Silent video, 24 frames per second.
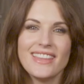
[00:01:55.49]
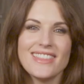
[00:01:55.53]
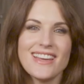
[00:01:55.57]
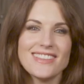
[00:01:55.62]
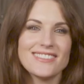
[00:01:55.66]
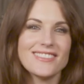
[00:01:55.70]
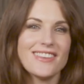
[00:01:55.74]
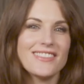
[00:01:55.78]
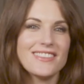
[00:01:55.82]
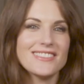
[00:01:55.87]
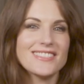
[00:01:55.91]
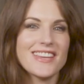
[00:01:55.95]

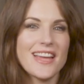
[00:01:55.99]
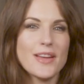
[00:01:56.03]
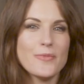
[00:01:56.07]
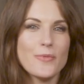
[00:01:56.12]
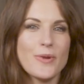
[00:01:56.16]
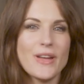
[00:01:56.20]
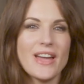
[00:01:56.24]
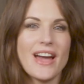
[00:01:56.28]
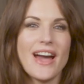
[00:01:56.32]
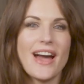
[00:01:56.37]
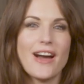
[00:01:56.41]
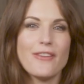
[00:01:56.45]
That's all the time
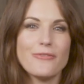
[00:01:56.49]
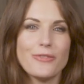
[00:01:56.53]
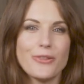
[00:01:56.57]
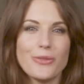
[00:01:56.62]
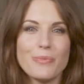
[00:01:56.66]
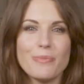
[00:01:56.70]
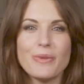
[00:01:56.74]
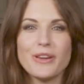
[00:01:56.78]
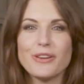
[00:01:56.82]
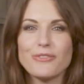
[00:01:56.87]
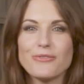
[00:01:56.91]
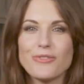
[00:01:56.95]
we have with
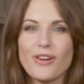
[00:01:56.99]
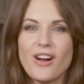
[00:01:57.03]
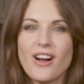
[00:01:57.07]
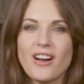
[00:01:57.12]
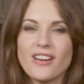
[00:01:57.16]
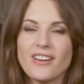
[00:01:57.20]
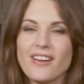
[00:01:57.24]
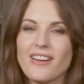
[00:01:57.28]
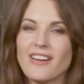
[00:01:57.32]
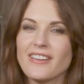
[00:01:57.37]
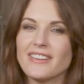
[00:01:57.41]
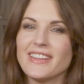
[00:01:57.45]
Mick
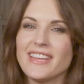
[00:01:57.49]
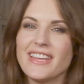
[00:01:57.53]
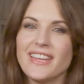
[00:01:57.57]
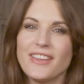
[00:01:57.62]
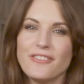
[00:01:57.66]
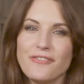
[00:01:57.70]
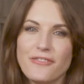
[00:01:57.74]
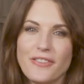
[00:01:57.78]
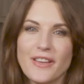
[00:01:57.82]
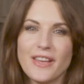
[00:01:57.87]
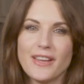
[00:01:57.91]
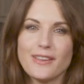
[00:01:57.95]
Rock on
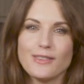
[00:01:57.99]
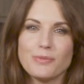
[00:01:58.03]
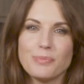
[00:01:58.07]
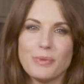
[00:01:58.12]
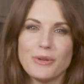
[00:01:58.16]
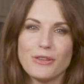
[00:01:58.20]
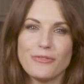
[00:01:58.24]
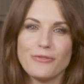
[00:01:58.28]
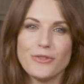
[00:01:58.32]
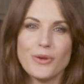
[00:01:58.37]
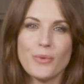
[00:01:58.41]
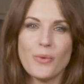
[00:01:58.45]
HitFix.
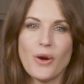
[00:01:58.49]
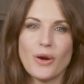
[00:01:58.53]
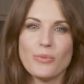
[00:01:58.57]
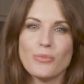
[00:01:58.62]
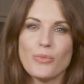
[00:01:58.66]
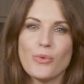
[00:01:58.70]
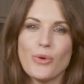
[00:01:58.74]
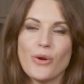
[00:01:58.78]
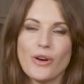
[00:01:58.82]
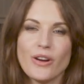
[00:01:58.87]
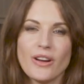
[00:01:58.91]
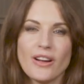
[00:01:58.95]
But if you want
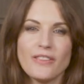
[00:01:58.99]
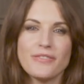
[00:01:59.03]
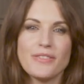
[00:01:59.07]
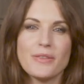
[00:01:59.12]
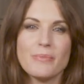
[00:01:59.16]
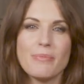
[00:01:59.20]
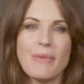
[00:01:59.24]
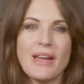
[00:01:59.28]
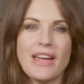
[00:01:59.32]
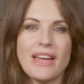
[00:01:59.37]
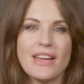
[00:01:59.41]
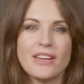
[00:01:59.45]
more of
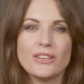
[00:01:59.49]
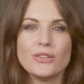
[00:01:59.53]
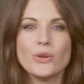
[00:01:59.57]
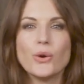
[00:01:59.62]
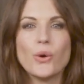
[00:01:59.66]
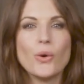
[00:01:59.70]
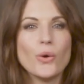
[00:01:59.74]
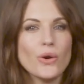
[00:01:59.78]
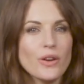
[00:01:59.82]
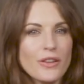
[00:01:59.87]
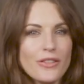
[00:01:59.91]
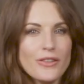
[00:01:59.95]
the man
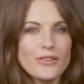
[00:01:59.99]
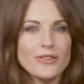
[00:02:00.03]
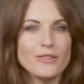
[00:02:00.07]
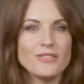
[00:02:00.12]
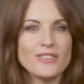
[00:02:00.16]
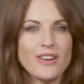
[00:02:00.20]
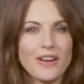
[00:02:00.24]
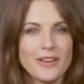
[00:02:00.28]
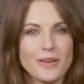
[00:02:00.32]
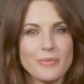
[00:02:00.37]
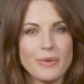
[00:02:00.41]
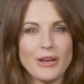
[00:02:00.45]
or the new
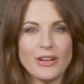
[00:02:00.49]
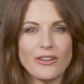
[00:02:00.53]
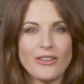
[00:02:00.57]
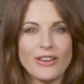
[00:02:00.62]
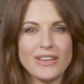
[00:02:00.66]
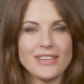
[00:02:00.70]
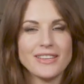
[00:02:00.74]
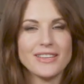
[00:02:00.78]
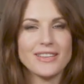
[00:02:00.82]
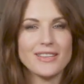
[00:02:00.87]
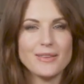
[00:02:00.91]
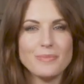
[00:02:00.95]

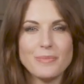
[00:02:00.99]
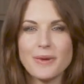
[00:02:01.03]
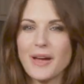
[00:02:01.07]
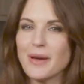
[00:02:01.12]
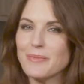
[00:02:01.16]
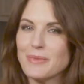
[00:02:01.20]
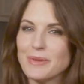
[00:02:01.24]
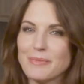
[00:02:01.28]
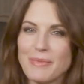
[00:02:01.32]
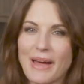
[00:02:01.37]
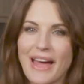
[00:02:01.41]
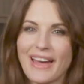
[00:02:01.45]
documentary, keep
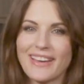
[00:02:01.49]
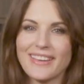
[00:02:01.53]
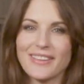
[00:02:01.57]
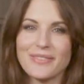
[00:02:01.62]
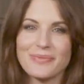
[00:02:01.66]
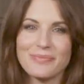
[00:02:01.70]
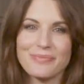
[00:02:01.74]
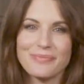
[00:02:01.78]
coming back.